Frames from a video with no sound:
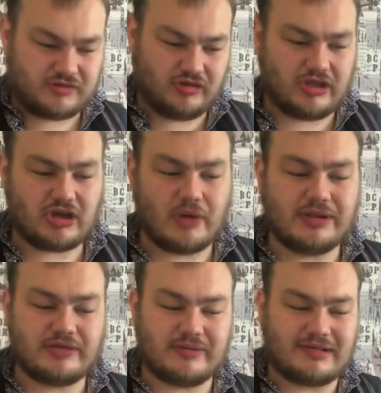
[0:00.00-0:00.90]
So they go
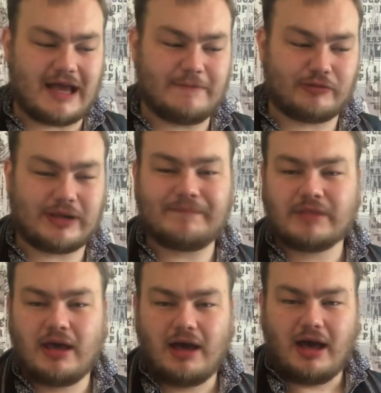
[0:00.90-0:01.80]
into his library.
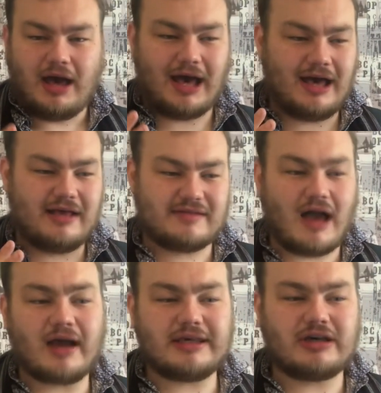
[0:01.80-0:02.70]

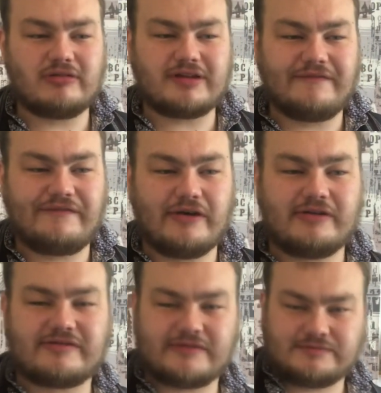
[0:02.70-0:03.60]
Starkey goes in
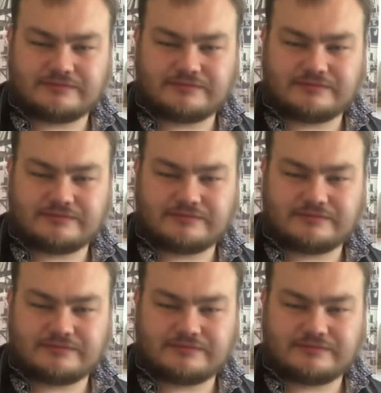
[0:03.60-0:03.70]
first.